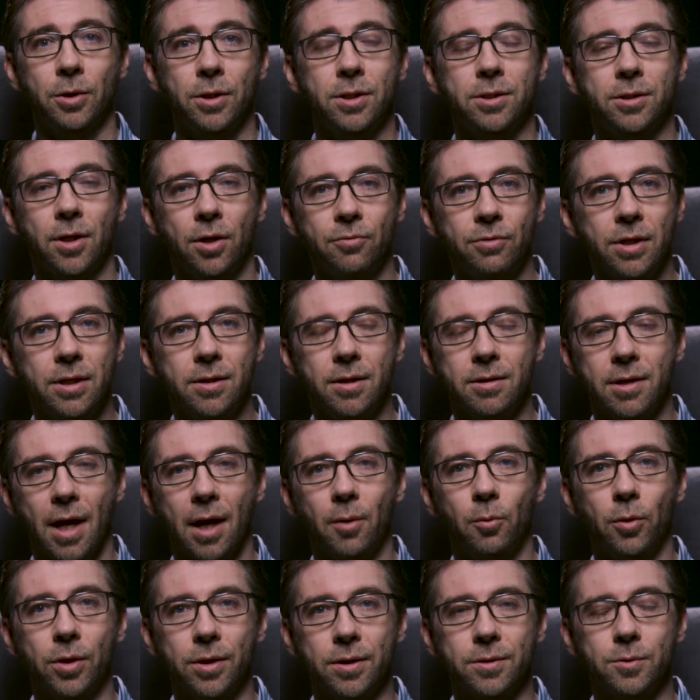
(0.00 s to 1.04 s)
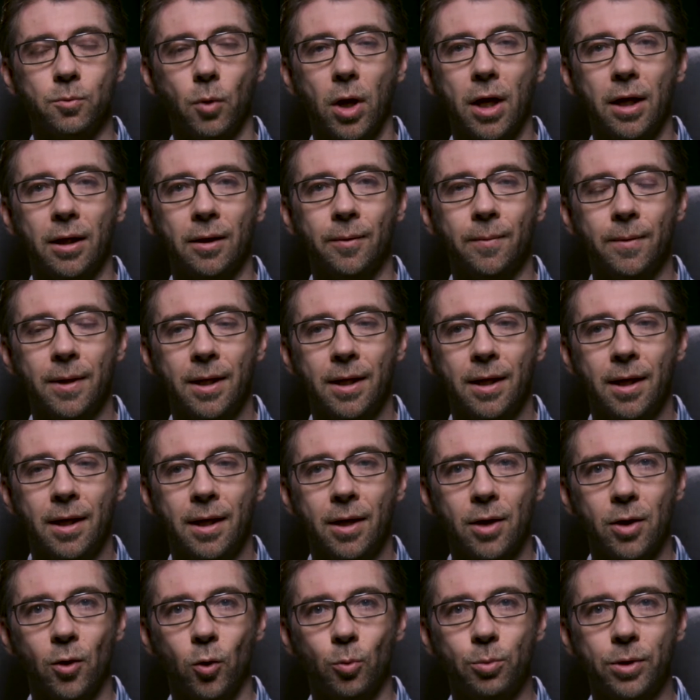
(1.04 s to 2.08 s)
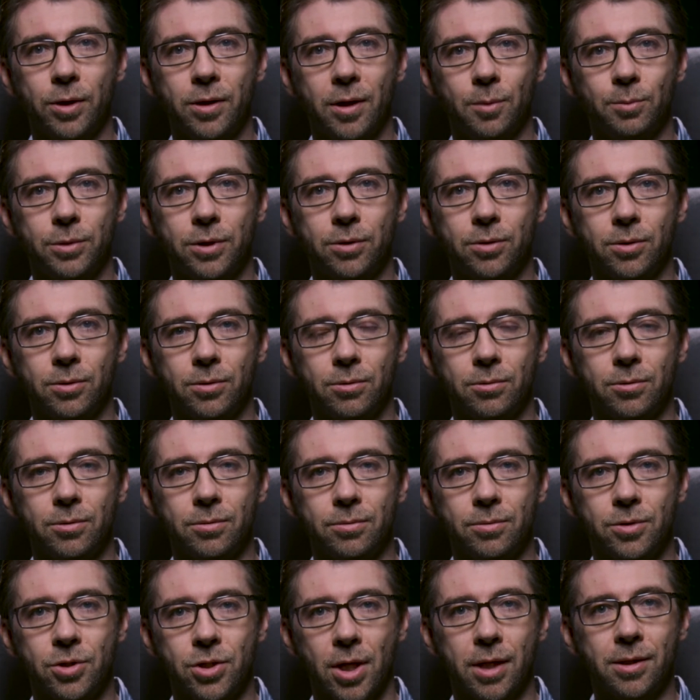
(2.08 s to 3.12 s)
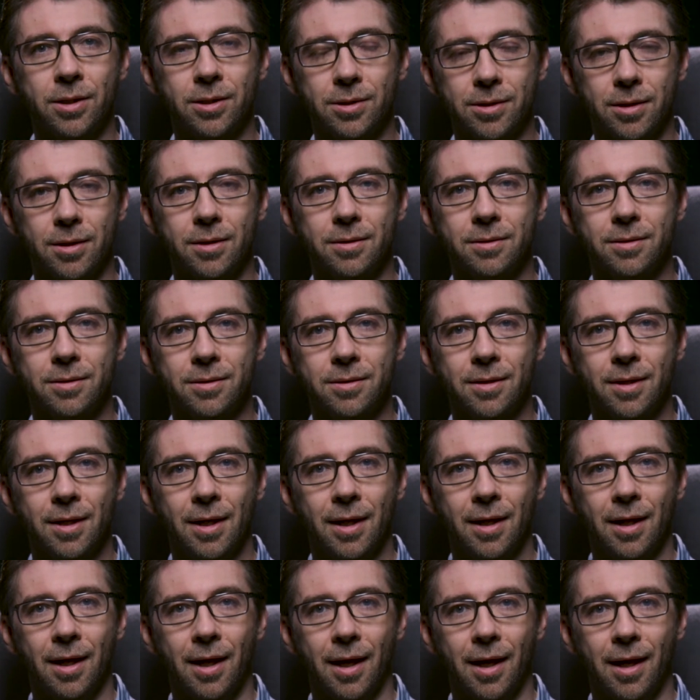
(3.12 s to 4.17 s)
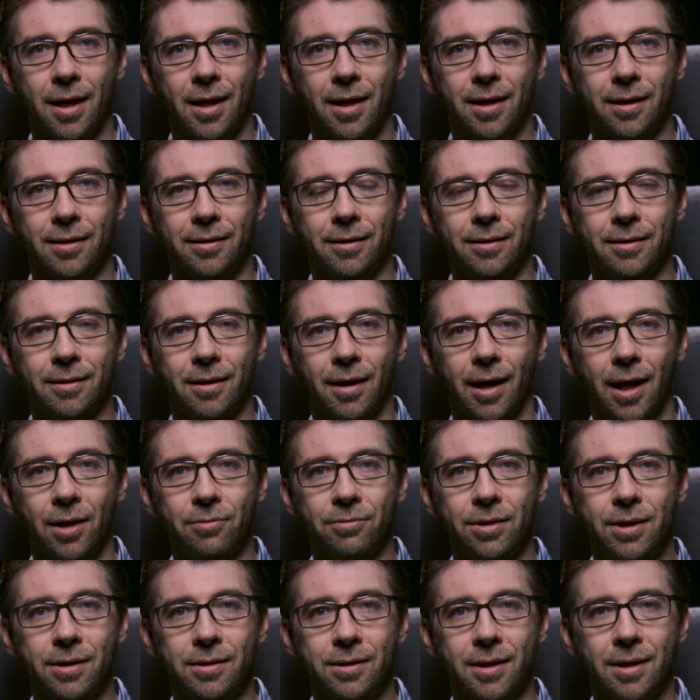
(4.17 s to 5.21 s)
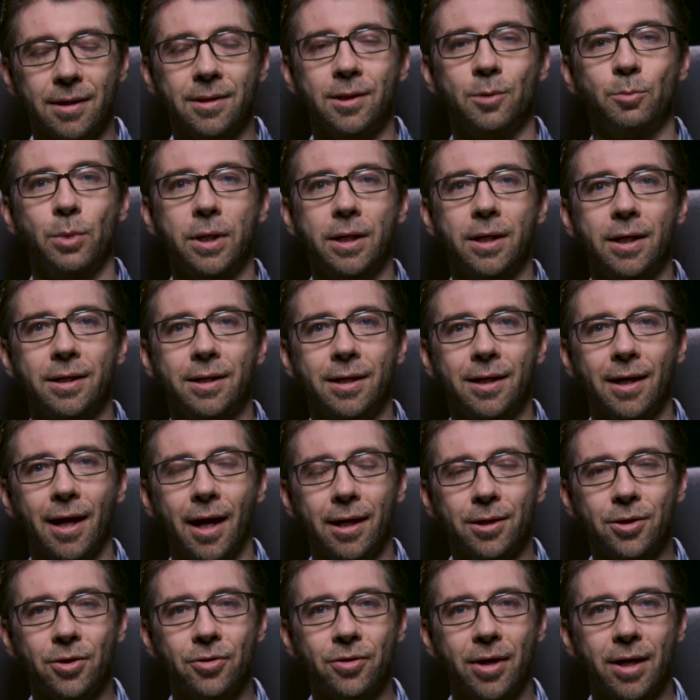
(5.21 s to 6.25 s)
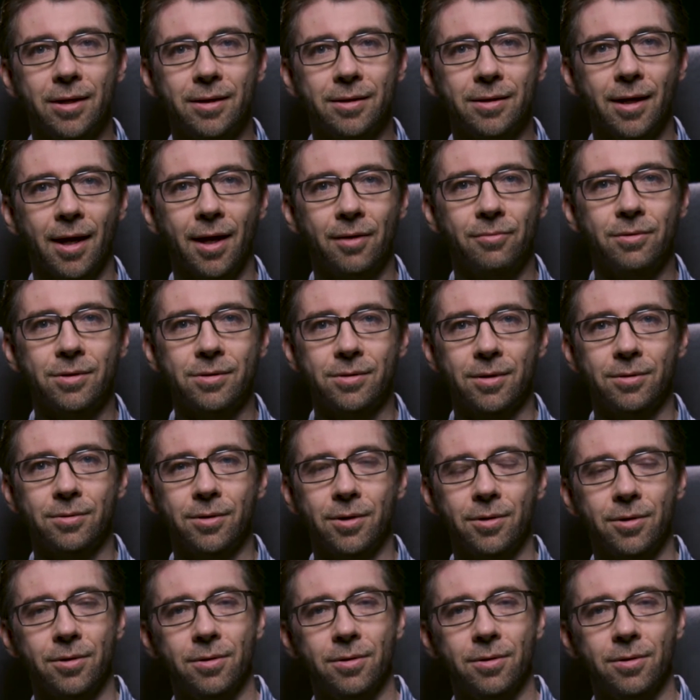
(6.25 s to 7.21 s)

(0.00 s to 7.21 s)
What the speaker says: going to start reading that one as well. So I open up to Genesis, and I read, in the beginning, God created the heavens and the